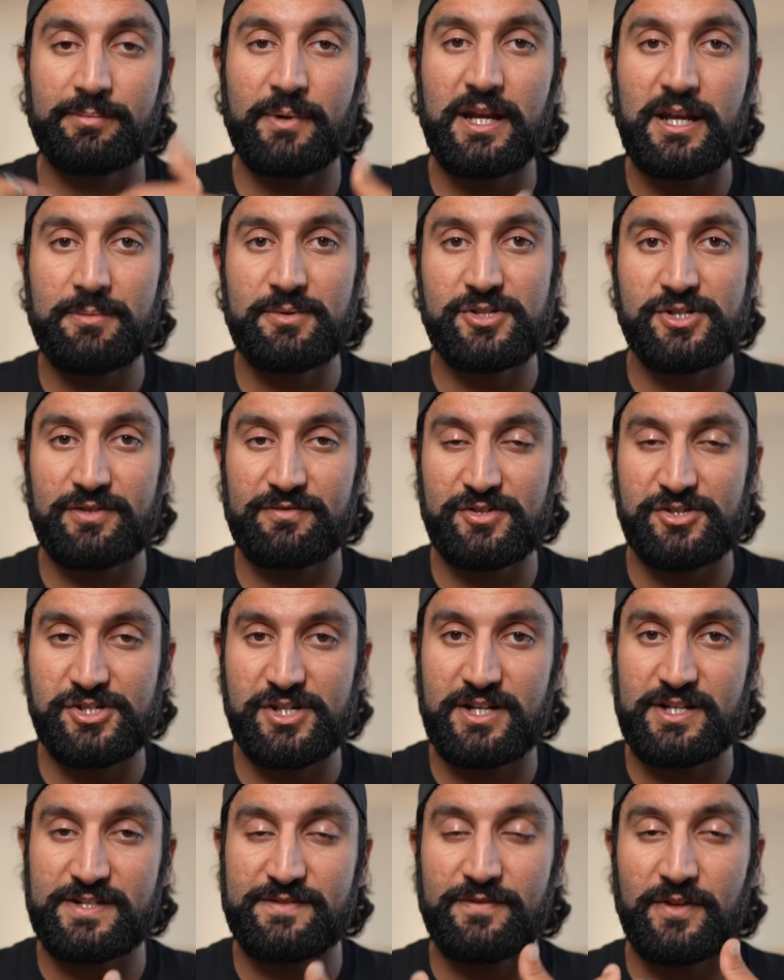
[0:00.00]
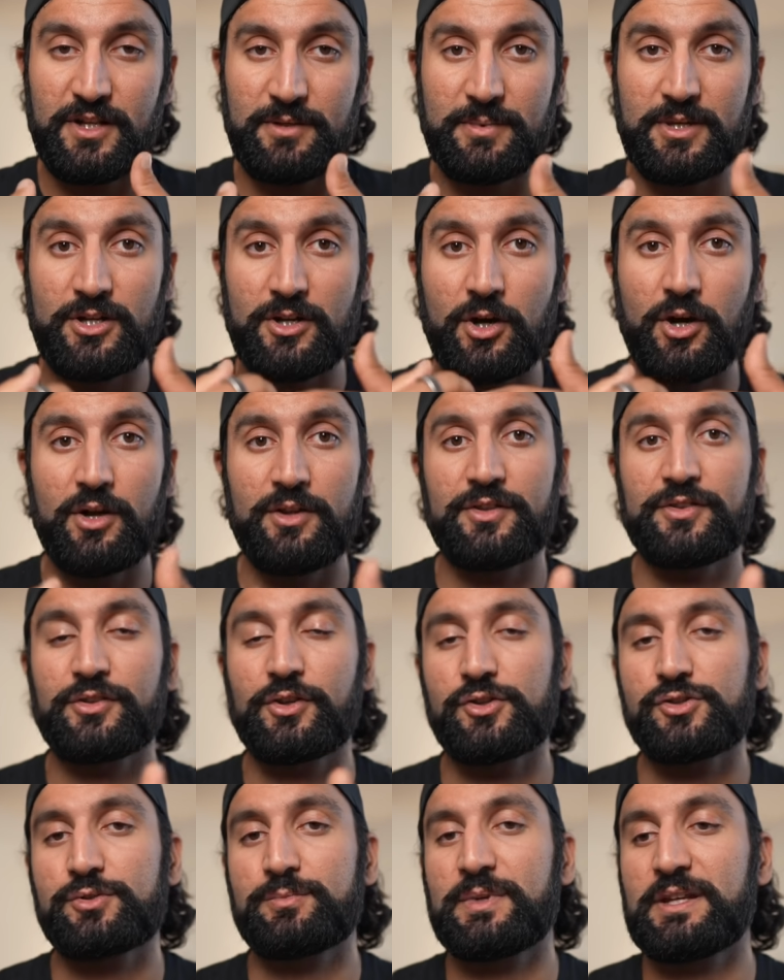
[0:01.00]
My name is Shervin Shares. Follow me on all the
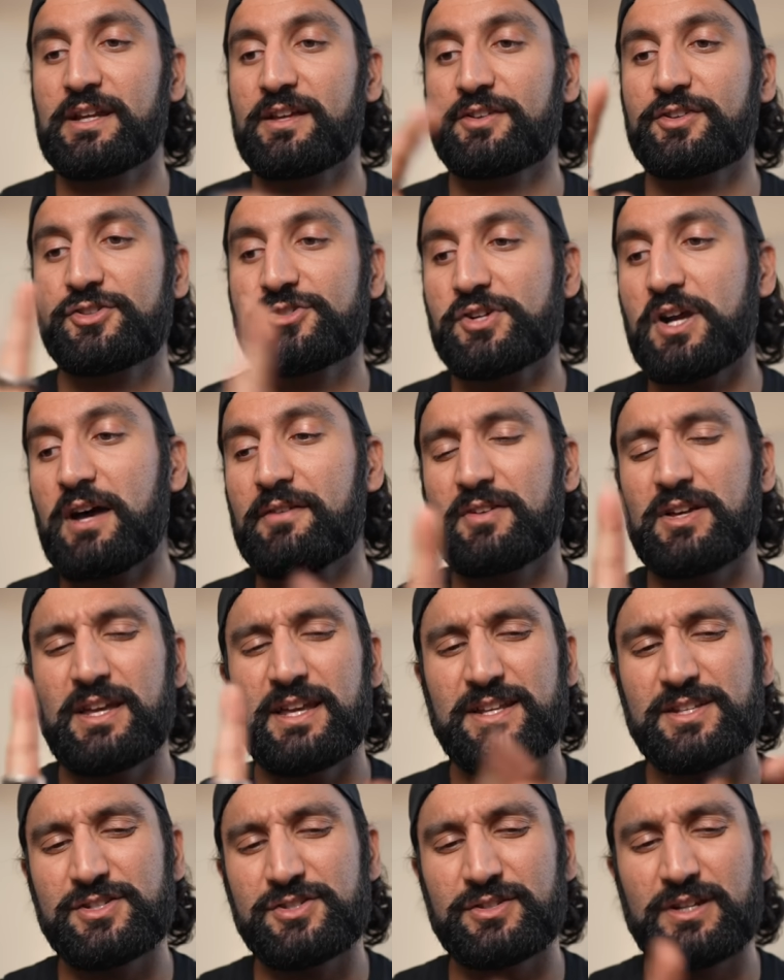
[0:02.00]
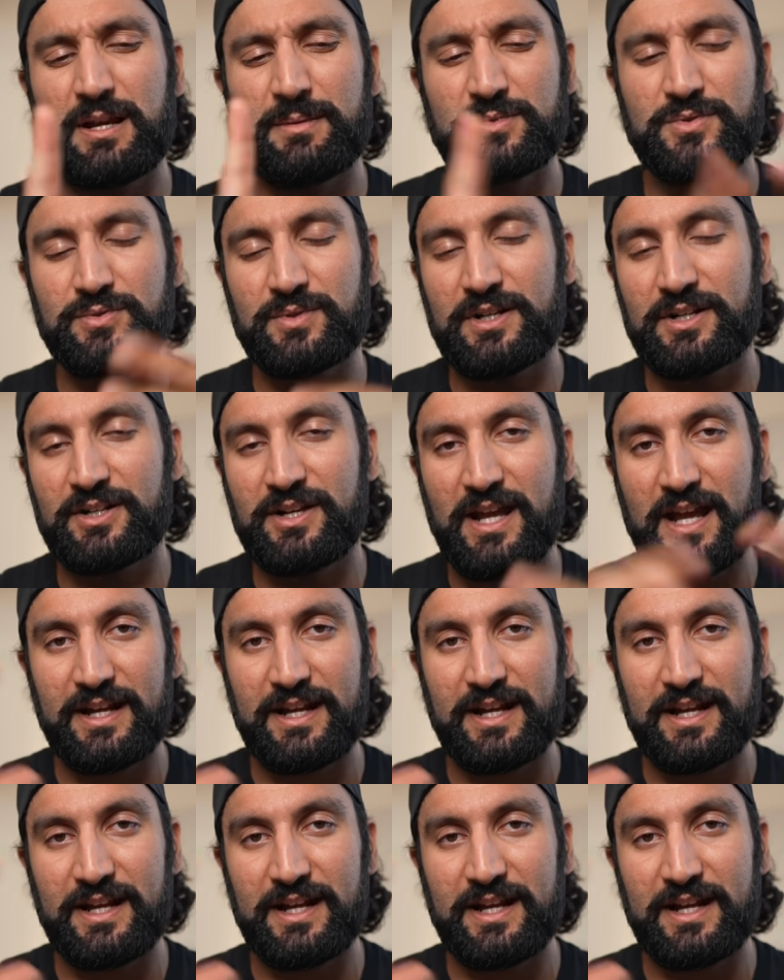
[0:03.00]
social media, Strava, Instagram, Twitter,